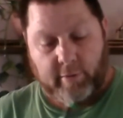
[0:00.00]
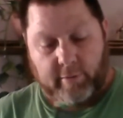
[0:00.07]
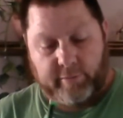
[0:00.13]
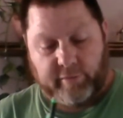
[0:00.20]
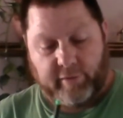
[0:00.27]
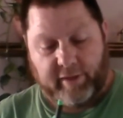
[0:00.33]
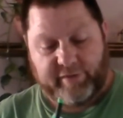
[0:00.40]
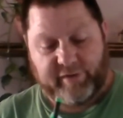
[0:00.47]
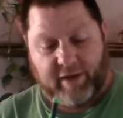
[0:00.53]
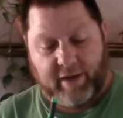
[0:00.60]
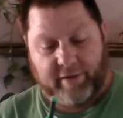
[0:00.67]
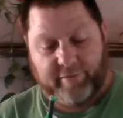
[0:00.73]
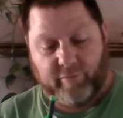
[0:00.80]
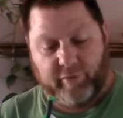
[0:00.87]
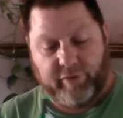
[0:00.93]
So they
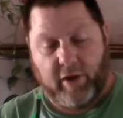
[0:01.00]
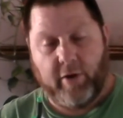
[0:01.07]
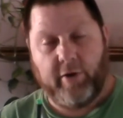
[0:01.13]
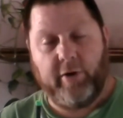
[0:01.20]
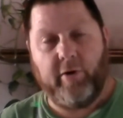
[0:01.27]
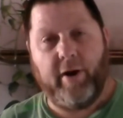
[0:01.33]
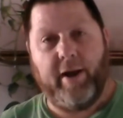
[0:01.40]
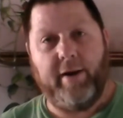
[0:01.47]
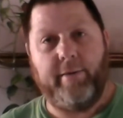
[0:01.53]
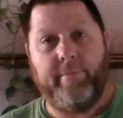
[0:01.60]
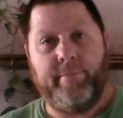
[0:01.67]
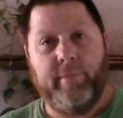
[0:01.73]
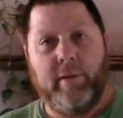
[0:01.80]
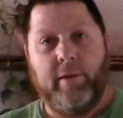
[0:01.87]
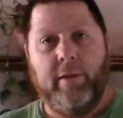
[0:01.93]
say with 100 grain,
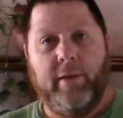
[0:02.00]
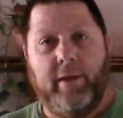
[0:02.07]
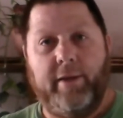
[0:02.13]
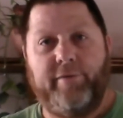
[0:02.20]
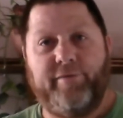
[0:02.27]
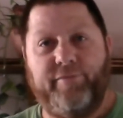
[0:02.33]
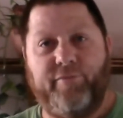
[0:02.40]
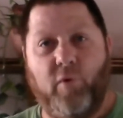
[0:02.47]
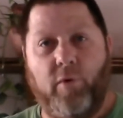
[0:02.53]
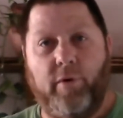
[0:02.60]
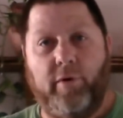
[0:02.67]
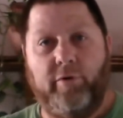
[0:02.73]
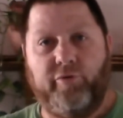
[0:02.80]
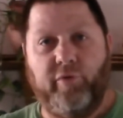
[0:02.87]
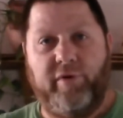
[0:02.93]
it's a
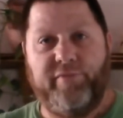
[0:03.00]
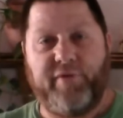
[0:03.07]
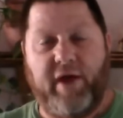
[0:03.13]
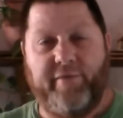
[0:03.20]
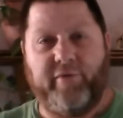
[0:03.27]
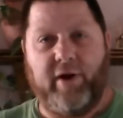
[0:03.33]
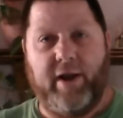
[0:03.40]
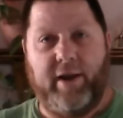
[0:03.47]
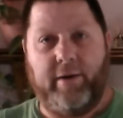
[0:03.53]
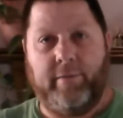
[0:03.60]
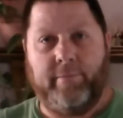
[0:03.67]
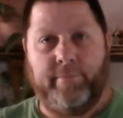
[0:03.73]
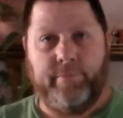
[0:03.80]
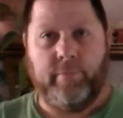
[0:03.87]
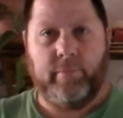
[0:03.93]
425 grain
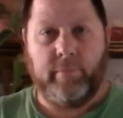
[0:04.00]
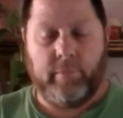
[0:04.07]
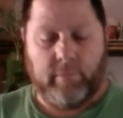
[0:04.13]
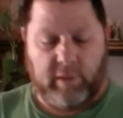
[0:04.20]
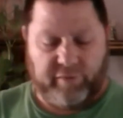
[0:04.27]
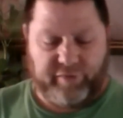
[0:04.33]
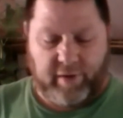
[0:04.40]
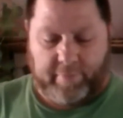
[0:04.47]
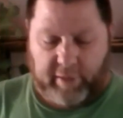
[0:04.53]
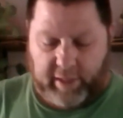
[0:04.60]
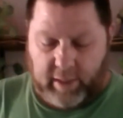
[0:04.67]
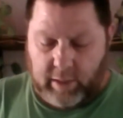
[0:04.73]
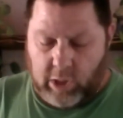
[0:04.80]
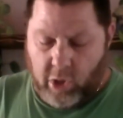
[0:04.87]
assembly.